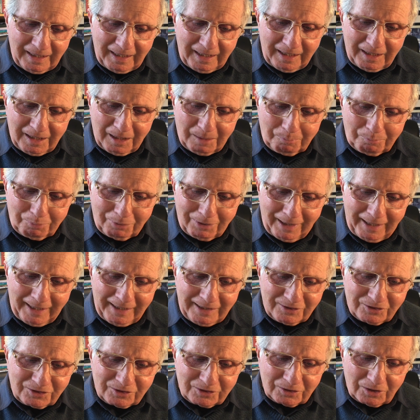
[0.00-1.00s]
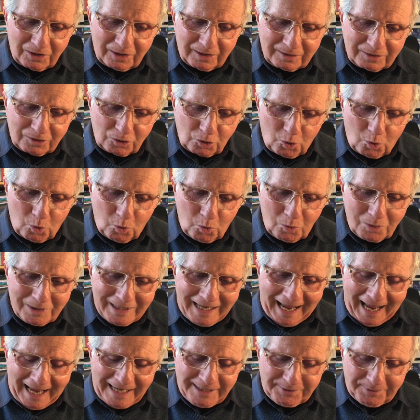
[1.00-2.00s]
in a place called
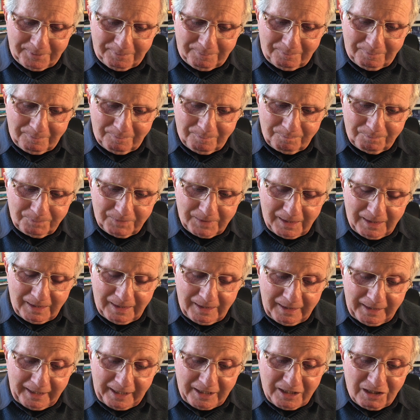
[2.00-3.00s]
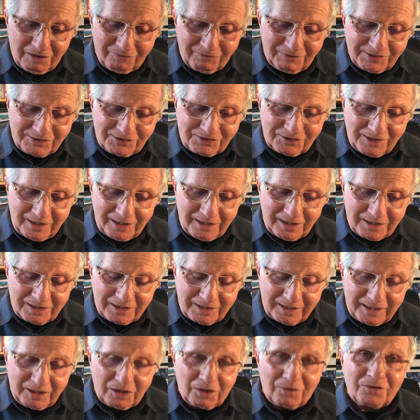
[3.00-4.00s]
Adam, in the
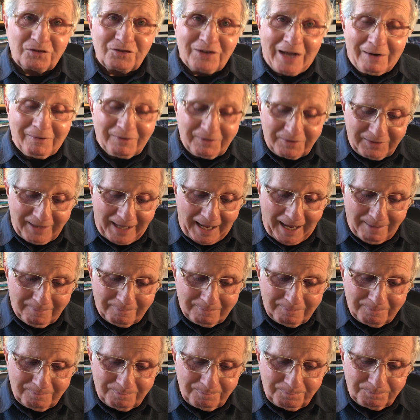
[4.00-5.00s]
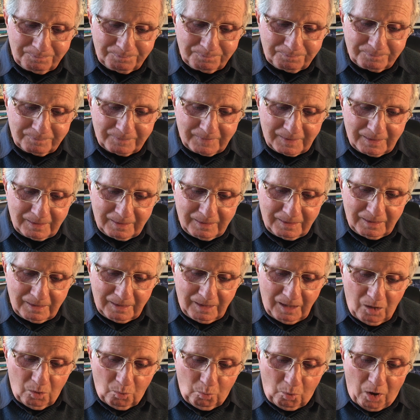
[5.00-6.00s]
vicinity of Zarethan.
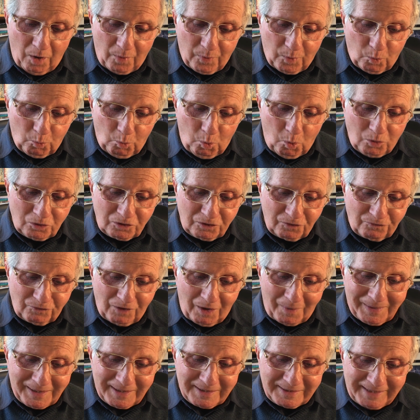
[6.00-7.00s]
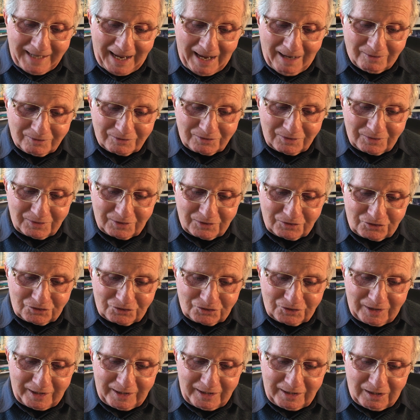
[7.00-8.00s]
While the water flowing down to the
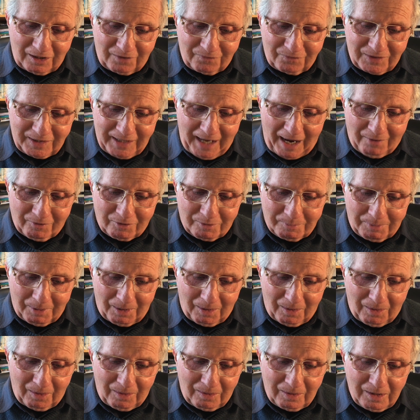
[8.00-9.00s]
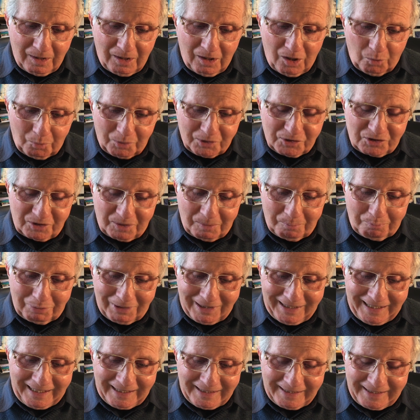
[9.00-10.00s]
sea of the Arabah was
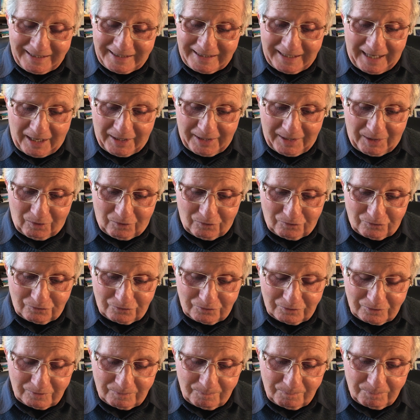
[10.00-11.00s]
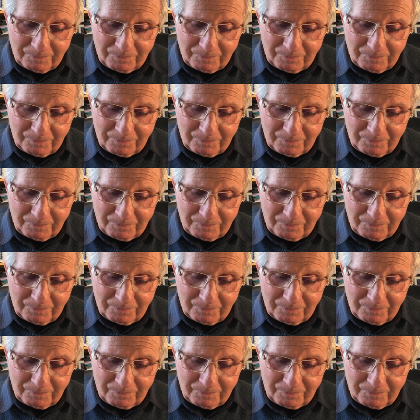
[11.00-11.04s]
completely cut off.